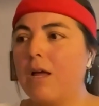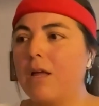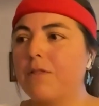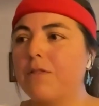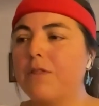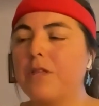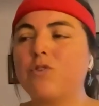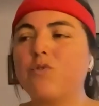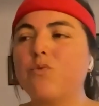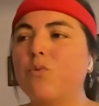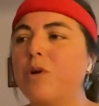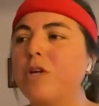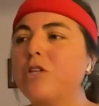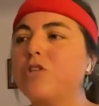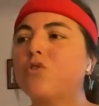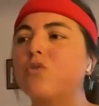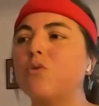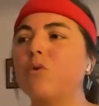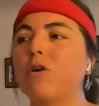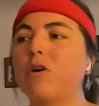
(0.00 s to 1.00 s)
this
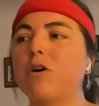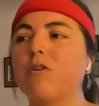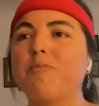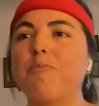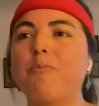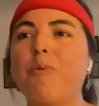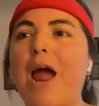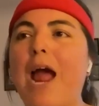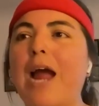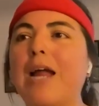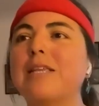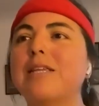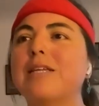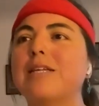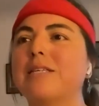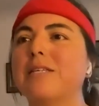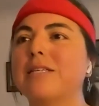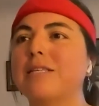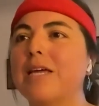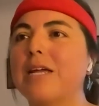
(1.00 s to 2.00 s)
ritual of
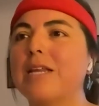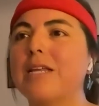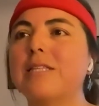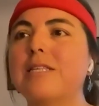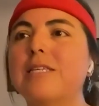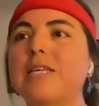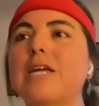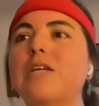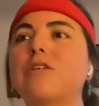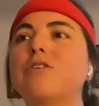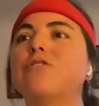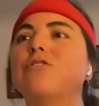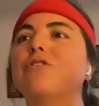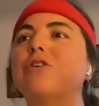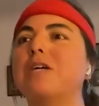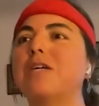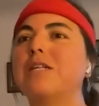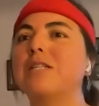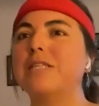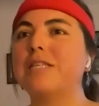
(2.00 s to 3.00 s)
practice that it takes to
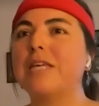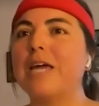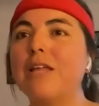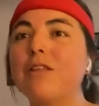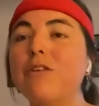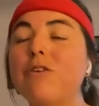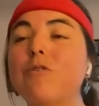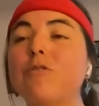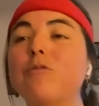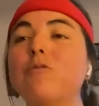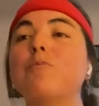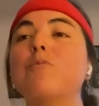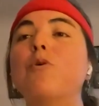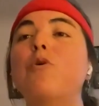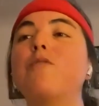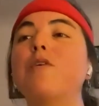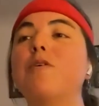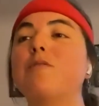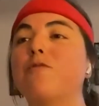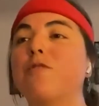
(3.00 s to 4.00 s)
continue
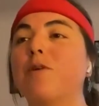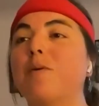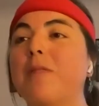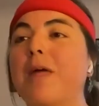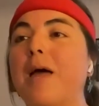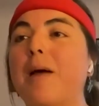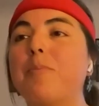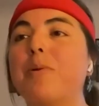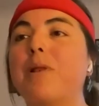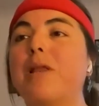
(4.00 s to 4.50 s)
moving from that